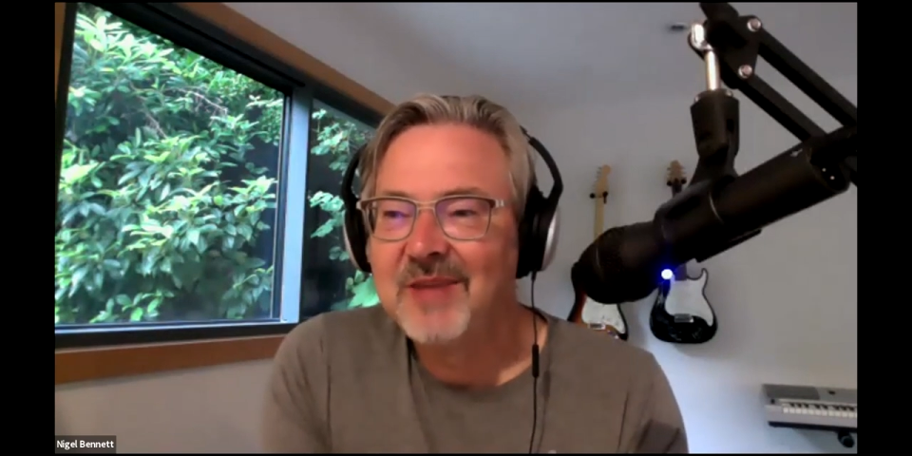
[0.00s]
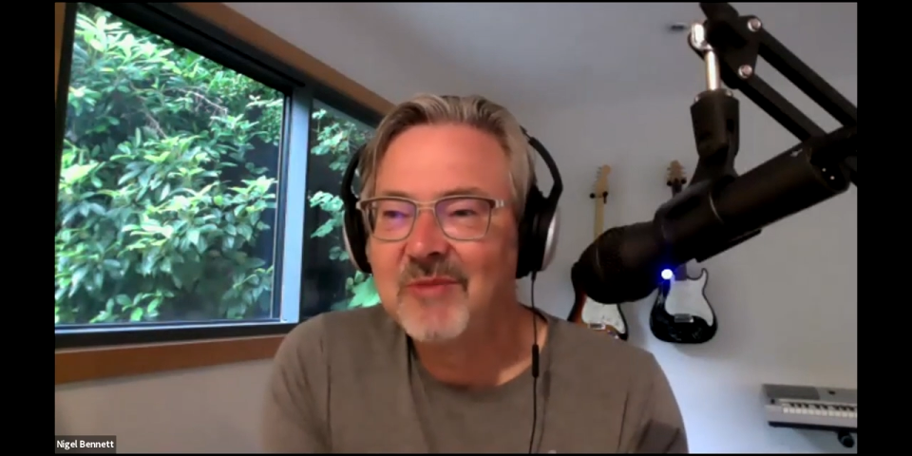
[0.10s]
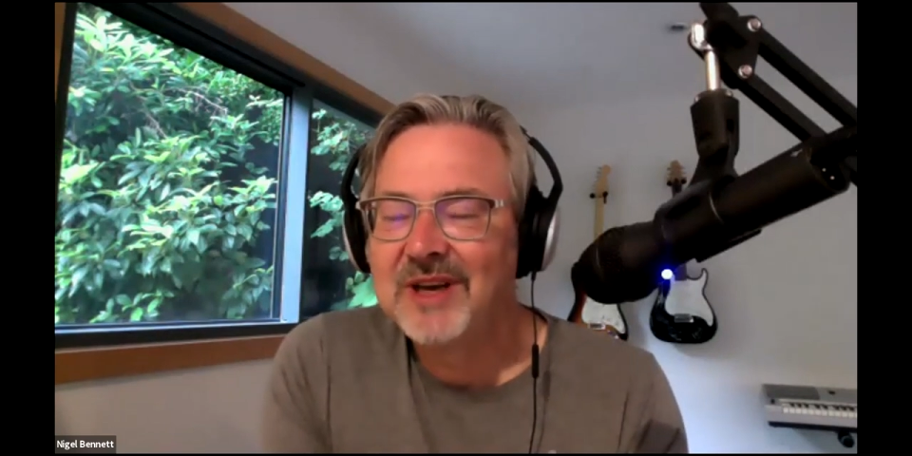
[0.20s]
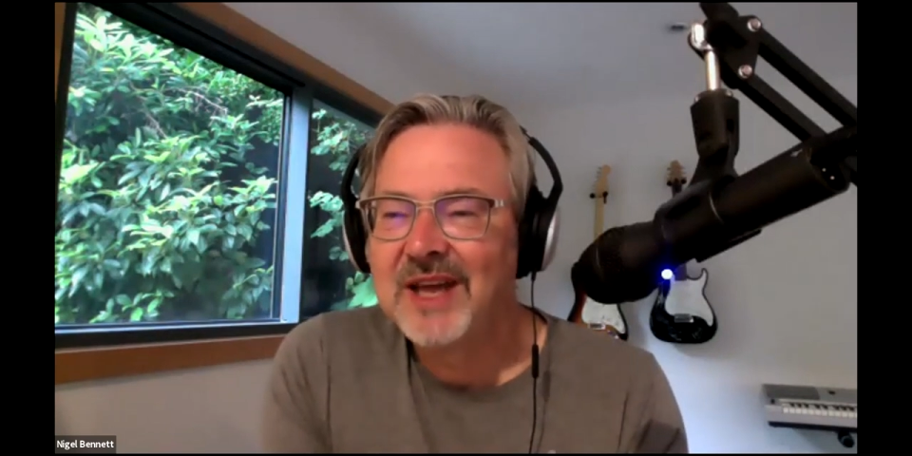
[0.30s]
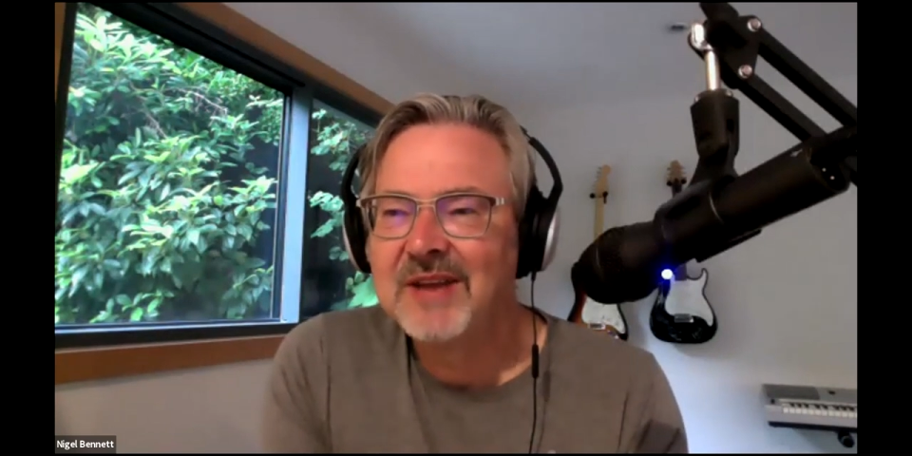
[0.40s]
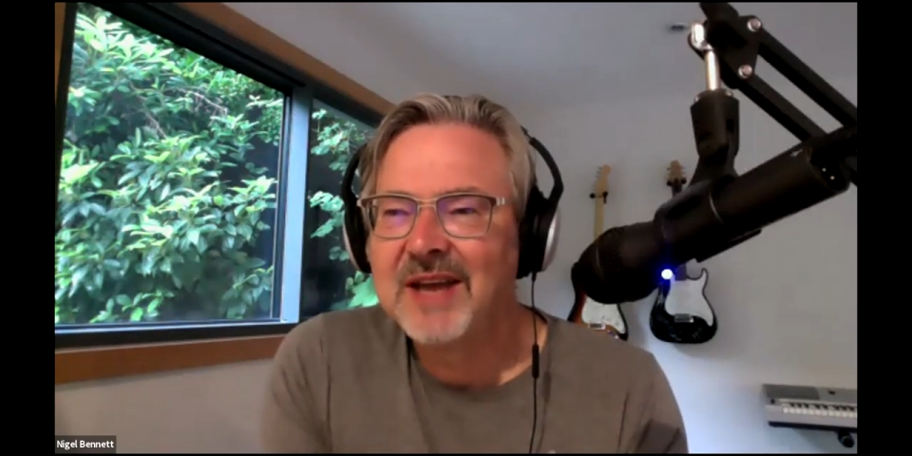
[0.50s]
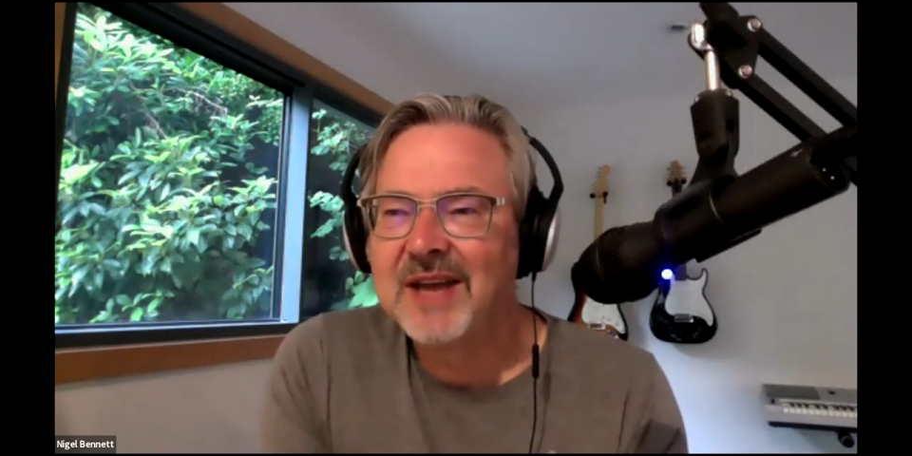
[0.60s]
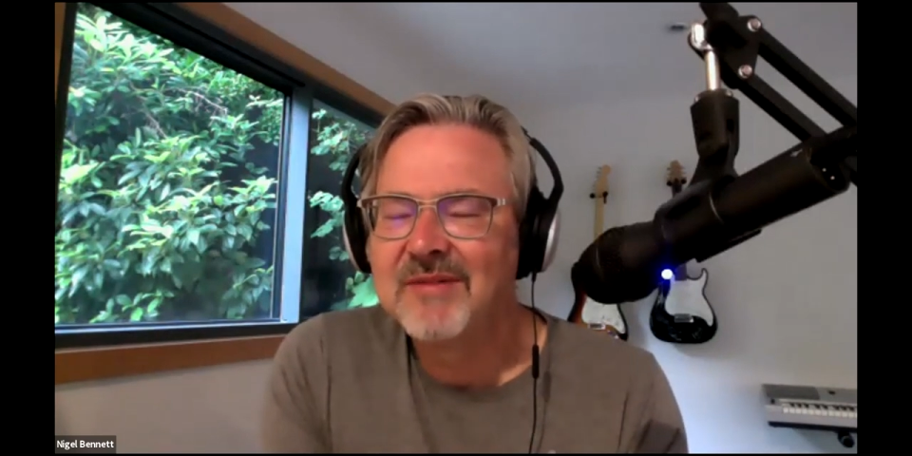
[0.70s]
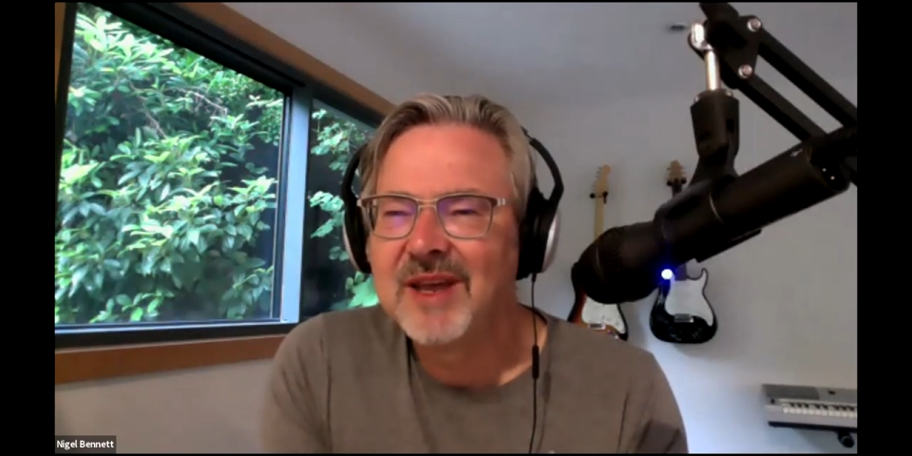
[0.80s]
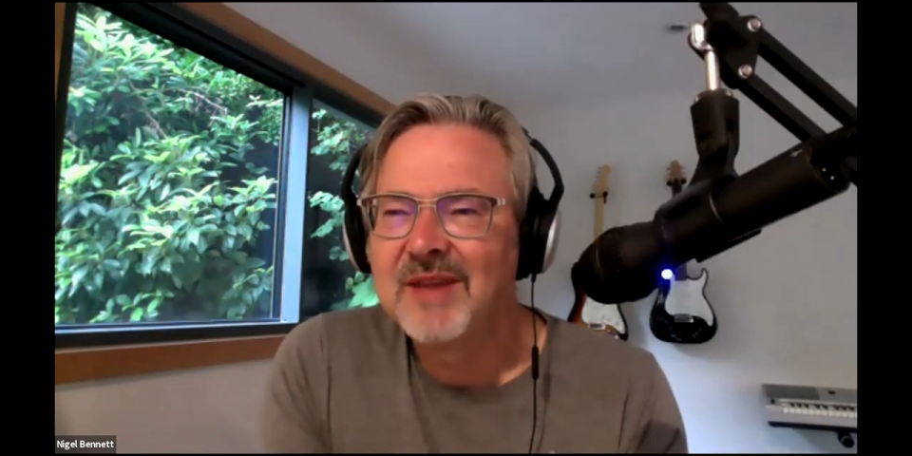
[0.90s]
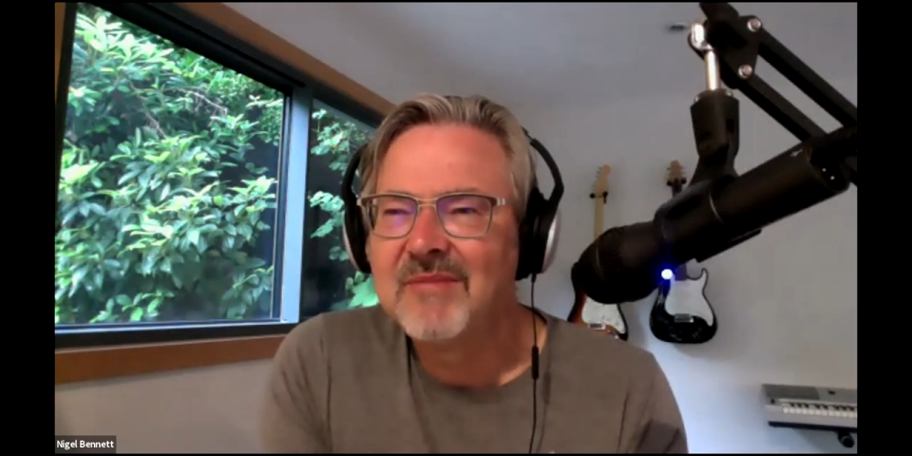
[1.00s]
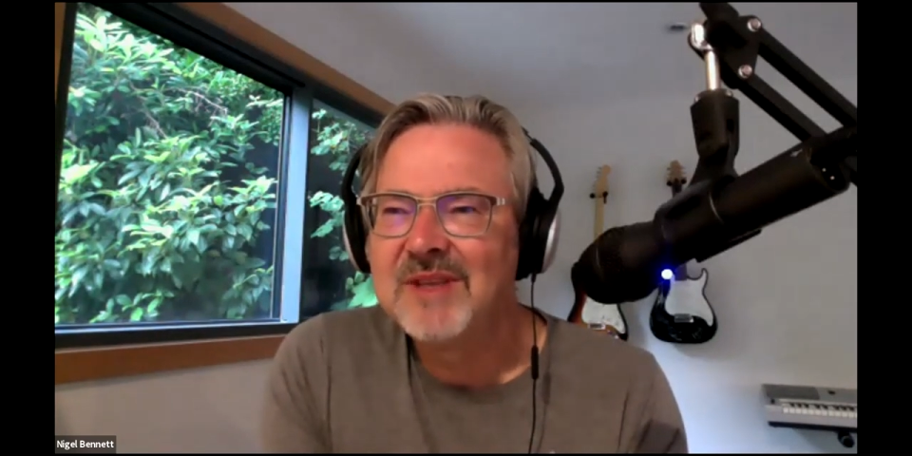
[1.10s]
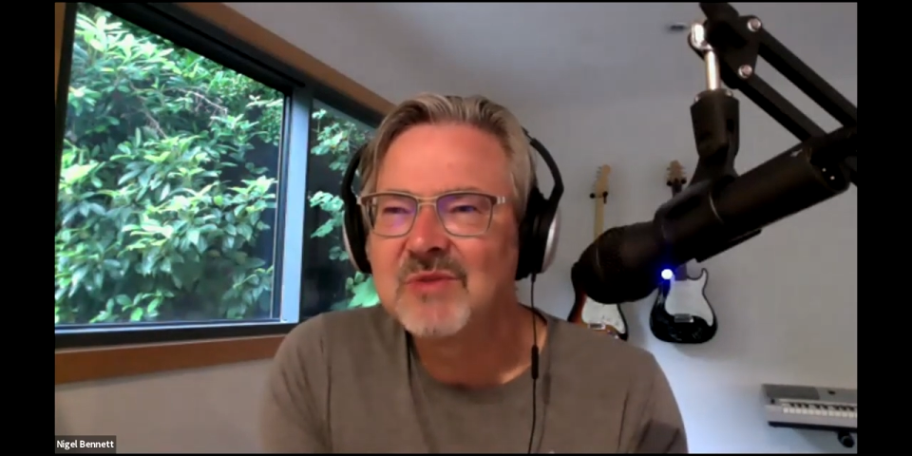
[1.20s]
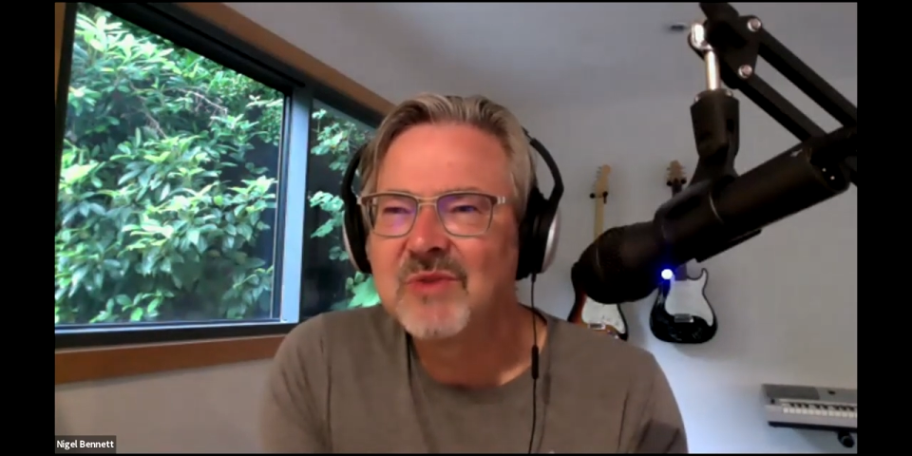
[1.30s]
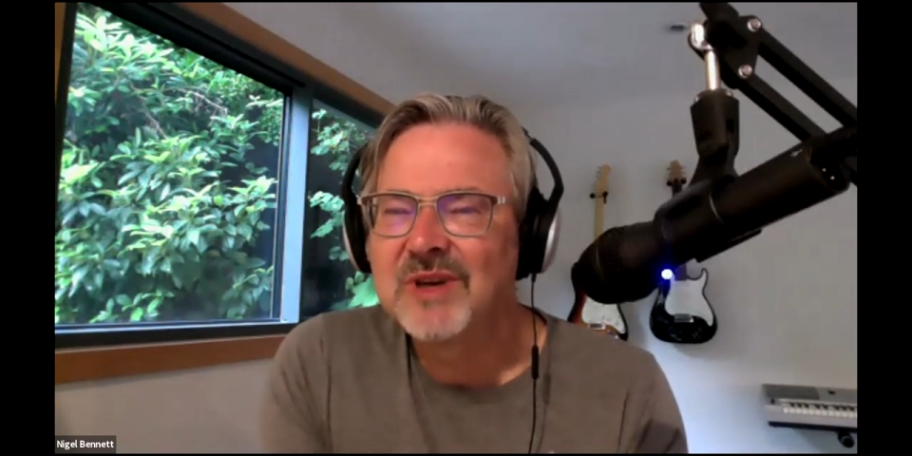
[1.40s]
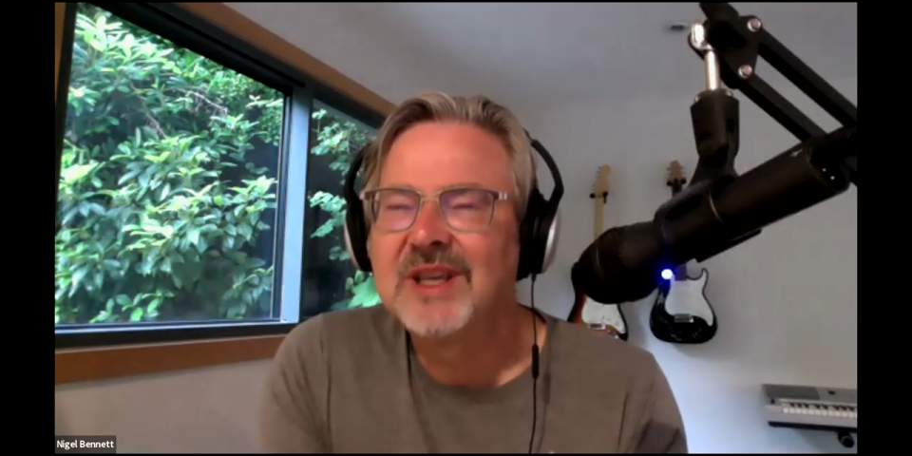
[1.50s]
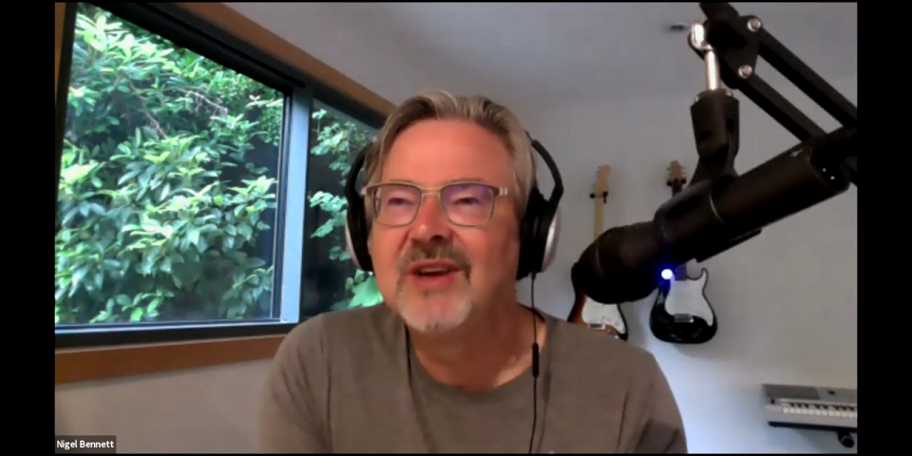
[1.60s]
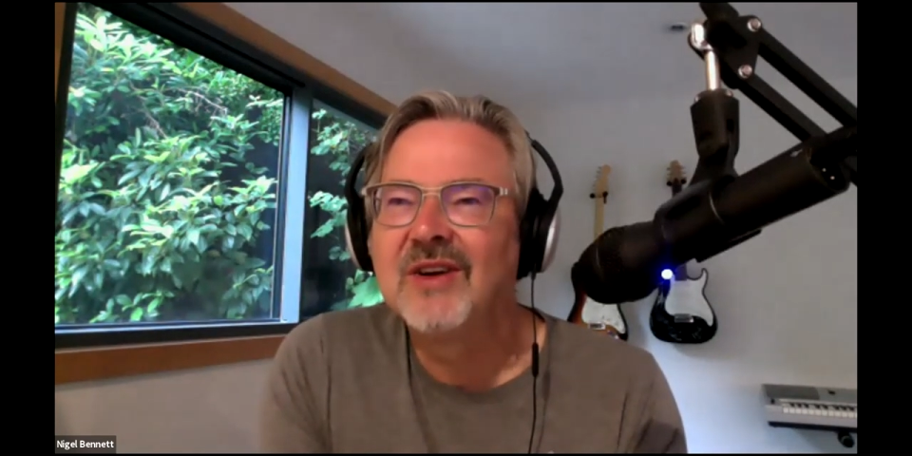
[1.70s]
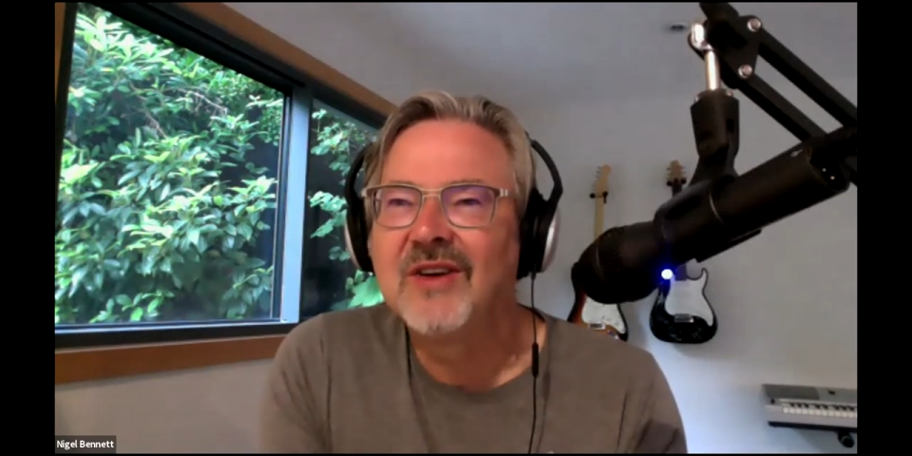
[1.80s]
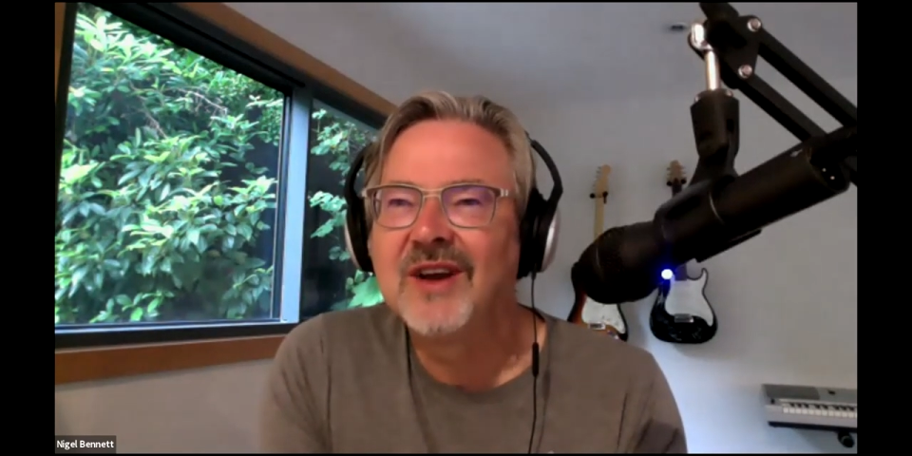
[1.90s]
when I'd missed 1
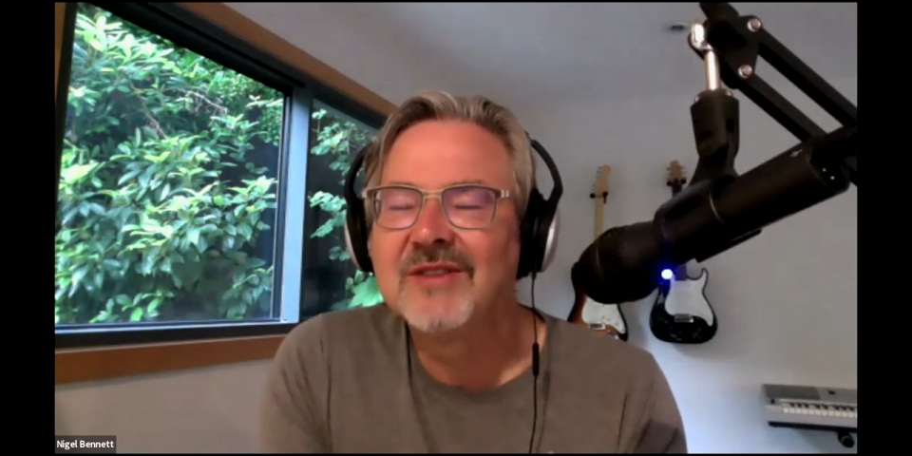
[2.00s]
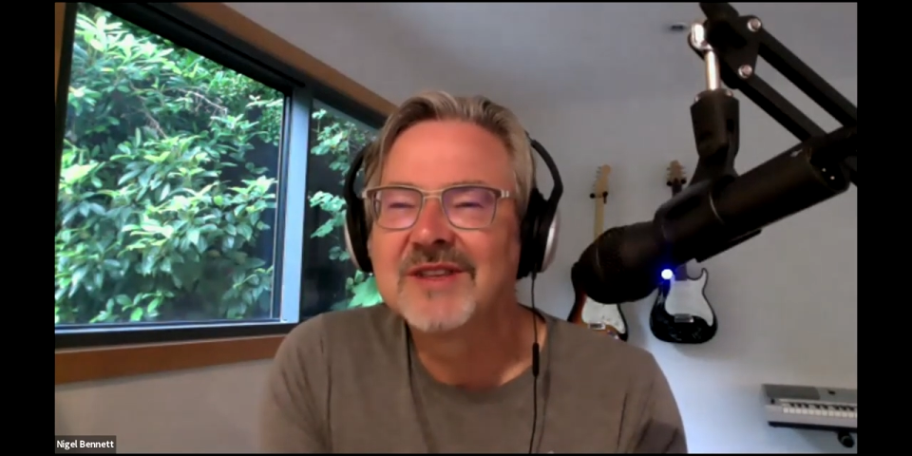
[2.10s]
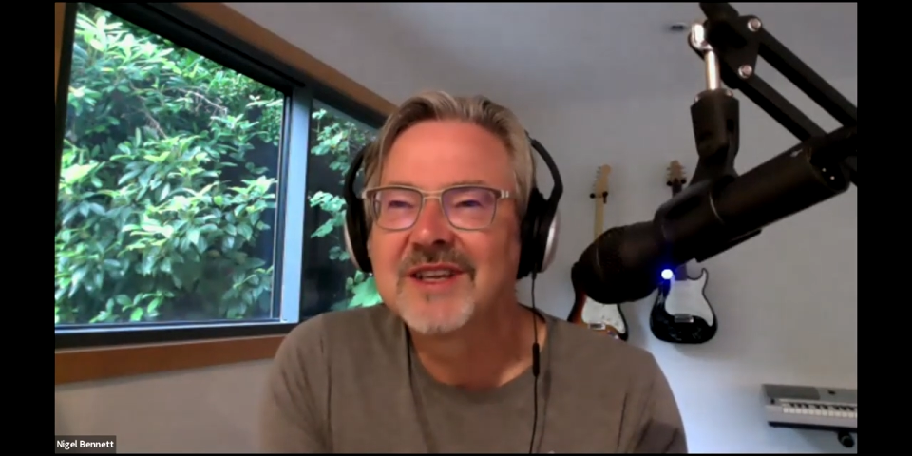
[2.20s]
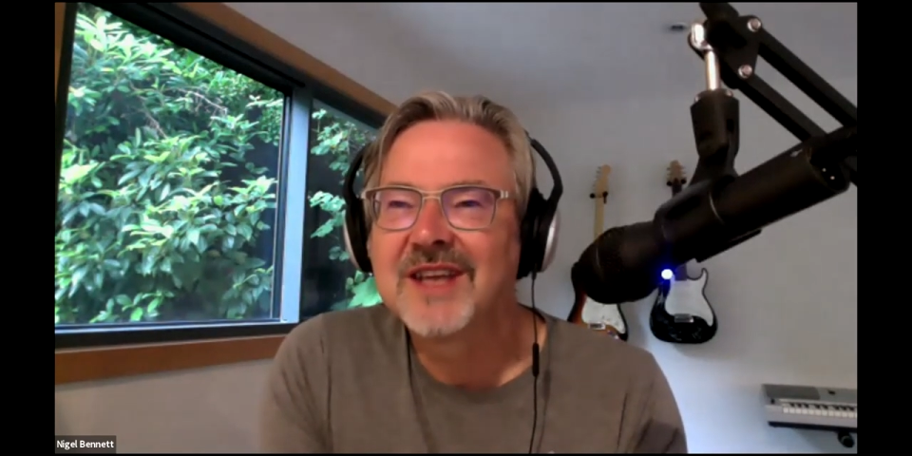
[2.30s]
year, and I